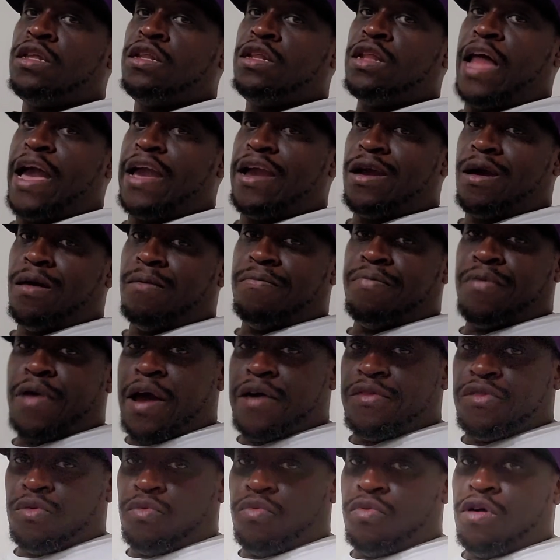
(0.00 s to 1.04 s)
like her
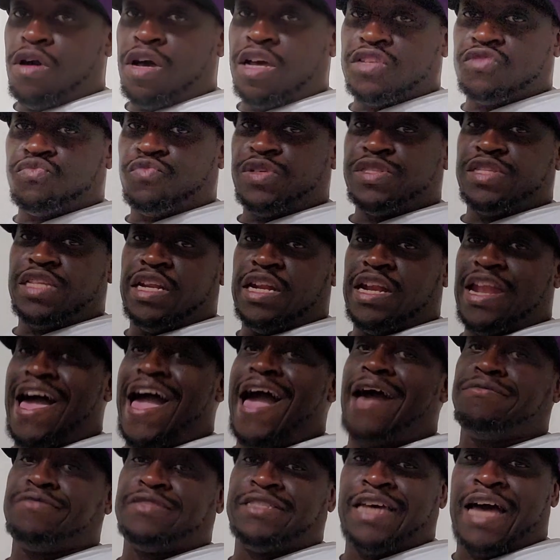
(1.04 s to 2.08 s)
brother was with the
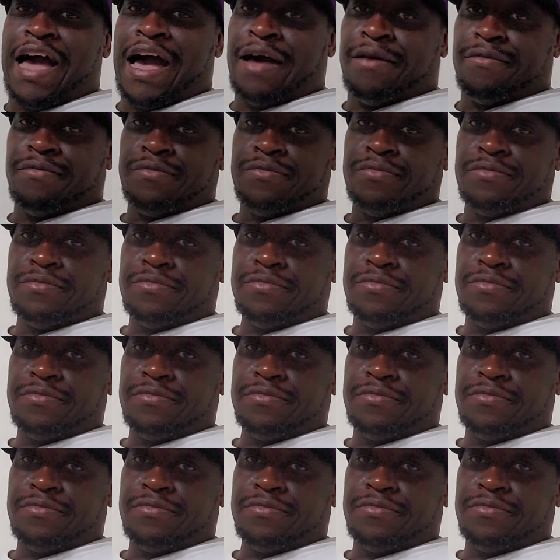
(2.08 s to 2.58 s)
laptop.